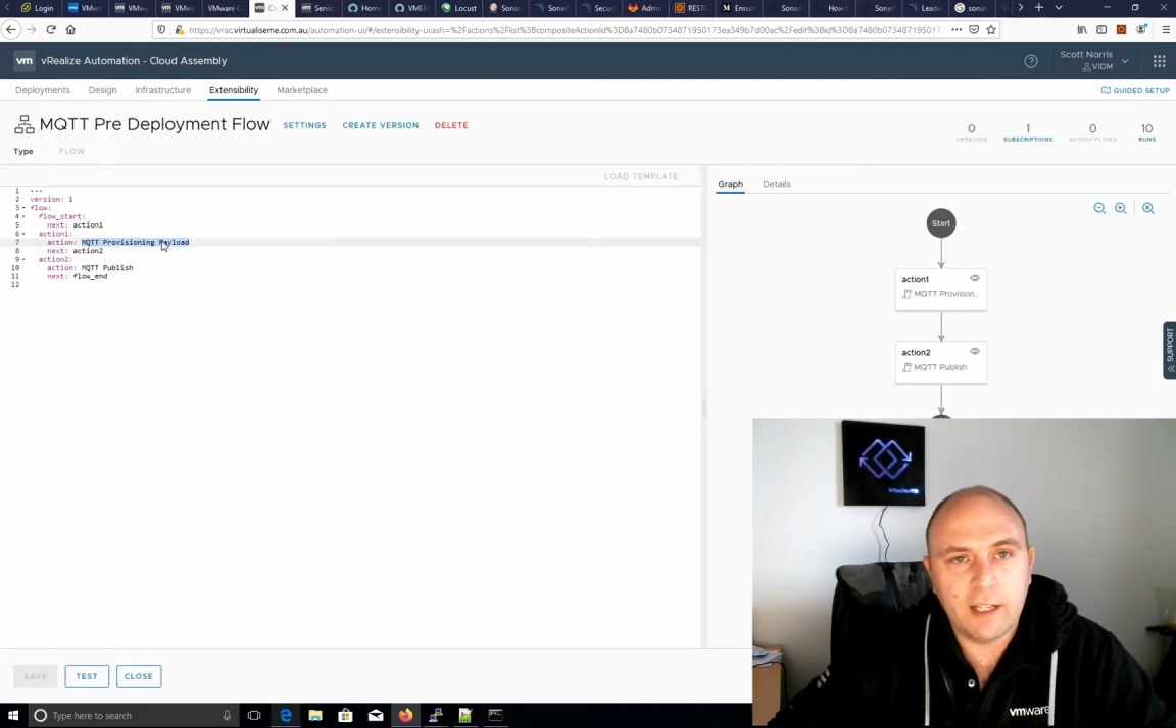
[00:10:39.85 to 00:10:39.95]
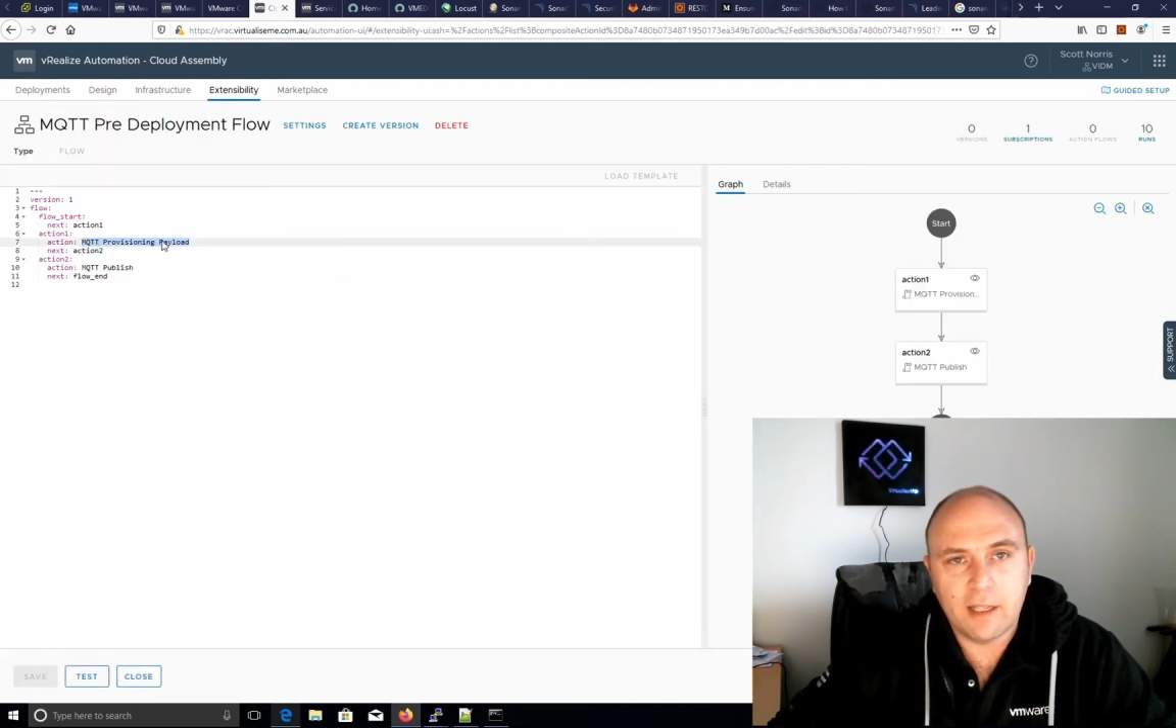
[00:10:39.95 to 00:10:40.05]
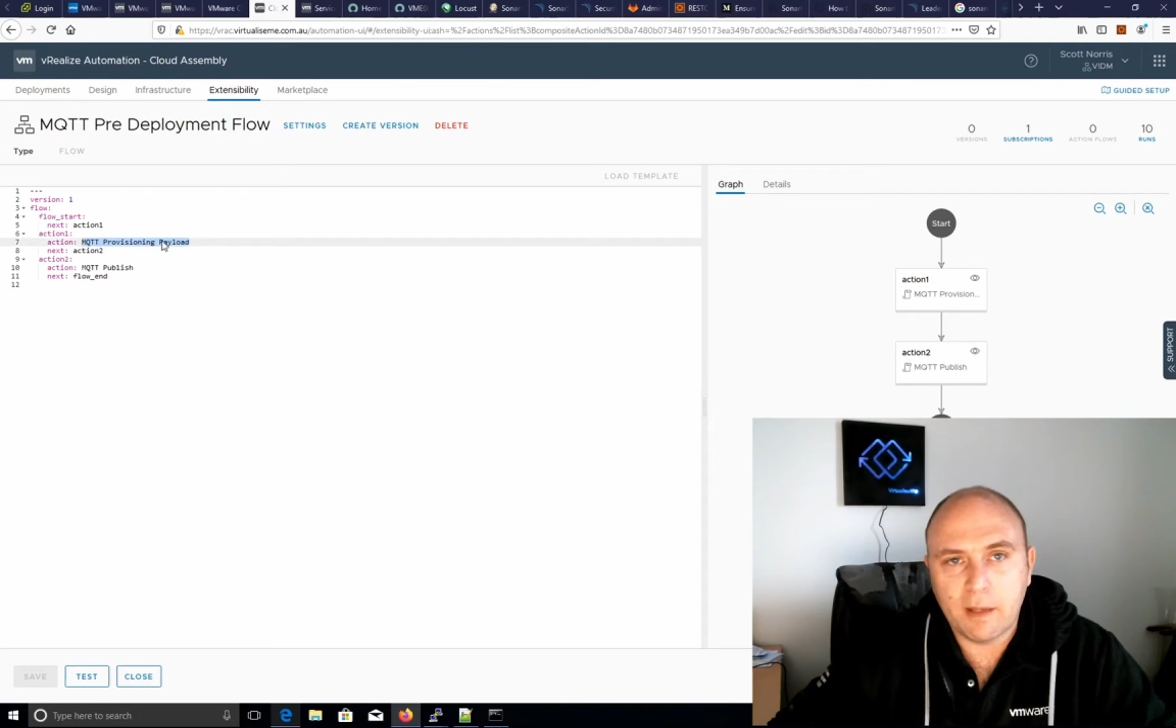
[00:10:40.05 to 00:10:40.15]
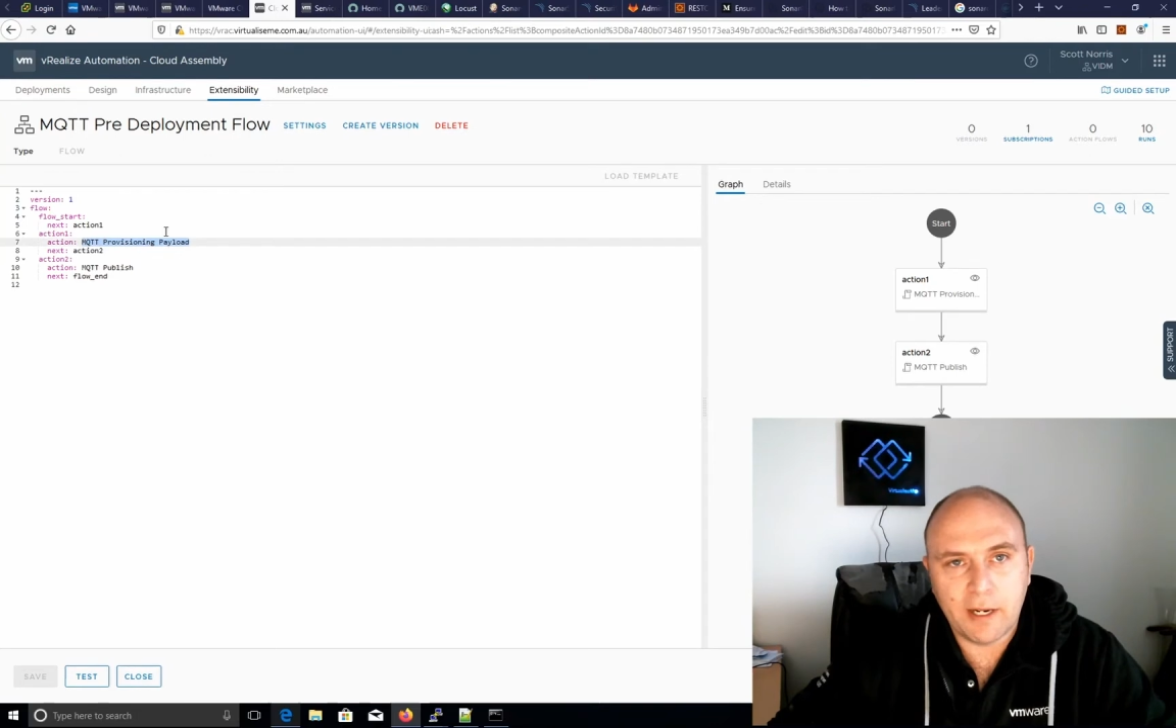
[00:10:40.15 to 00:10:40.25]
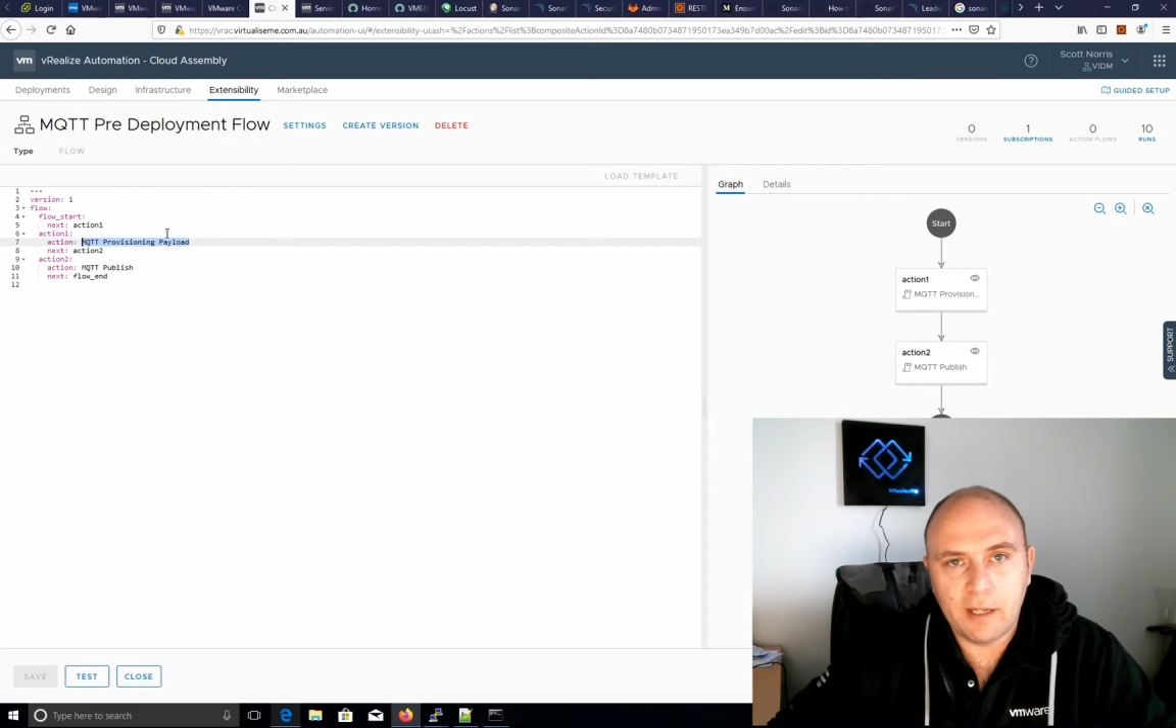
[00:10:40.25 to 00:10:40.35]

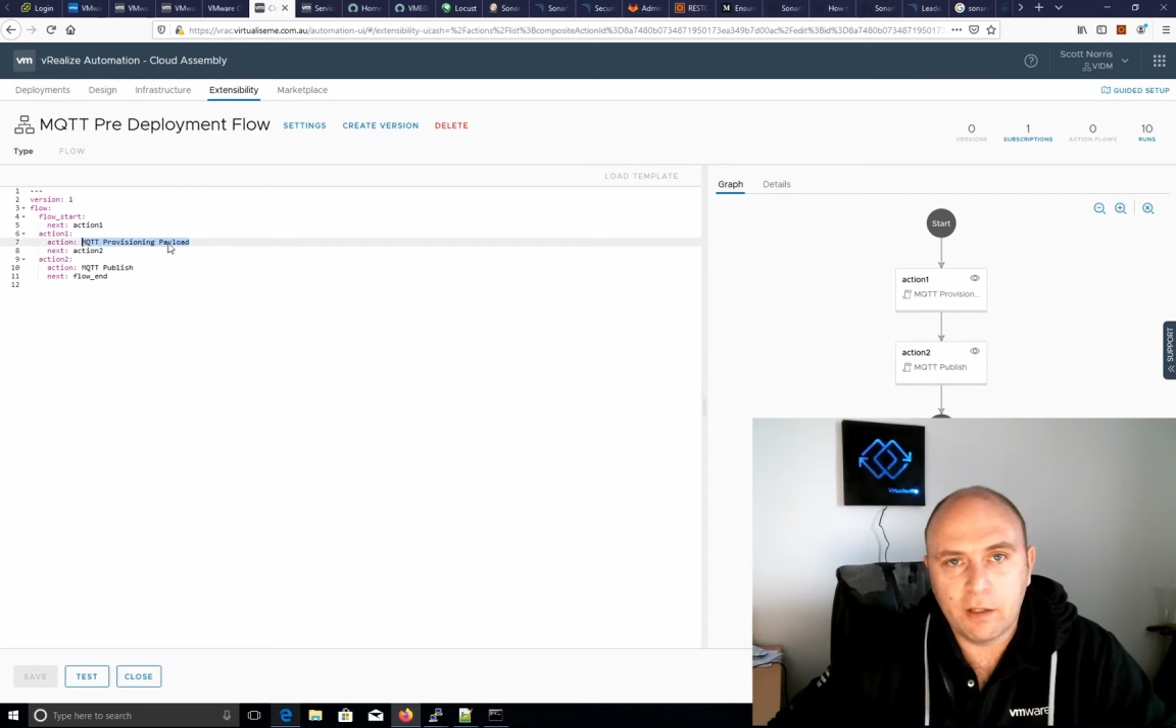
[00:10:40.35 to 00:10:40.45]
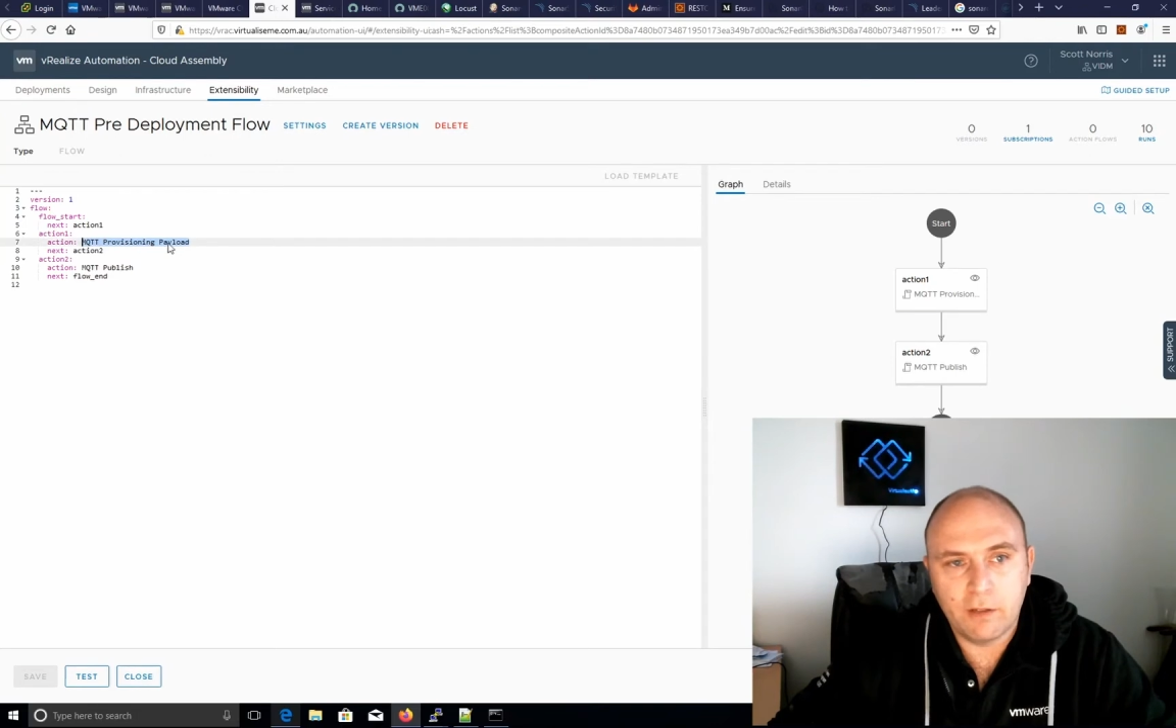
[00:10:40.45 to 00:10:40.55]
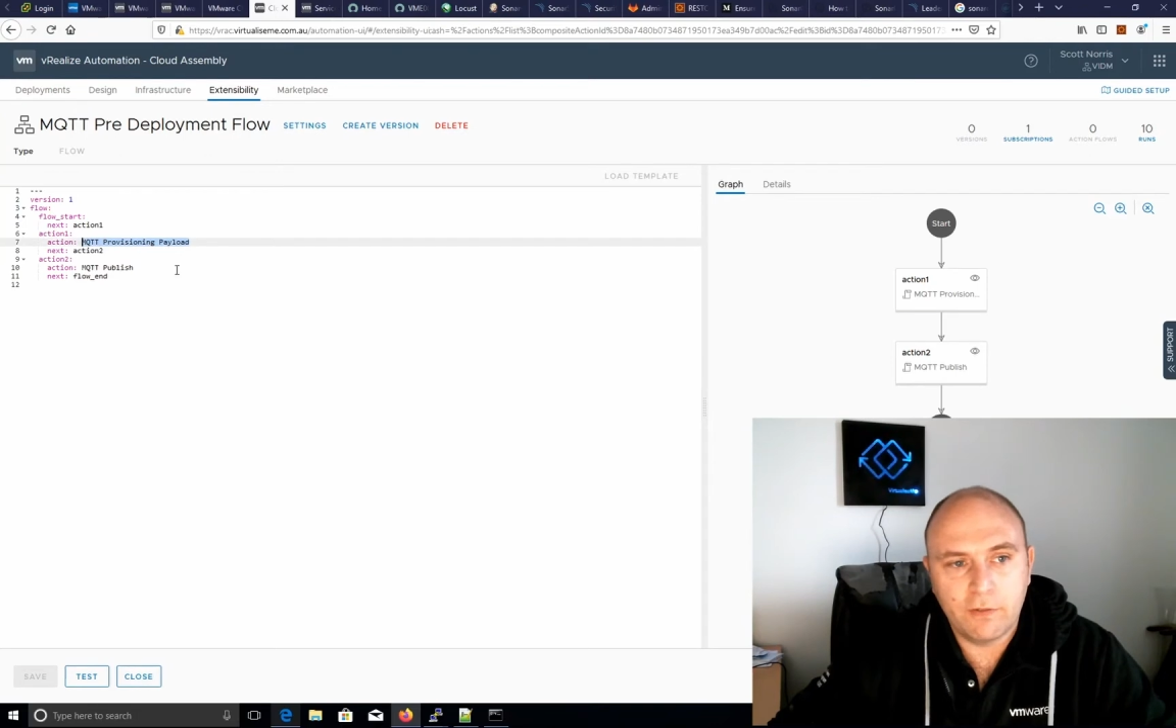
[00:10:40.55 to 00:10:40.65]
that payload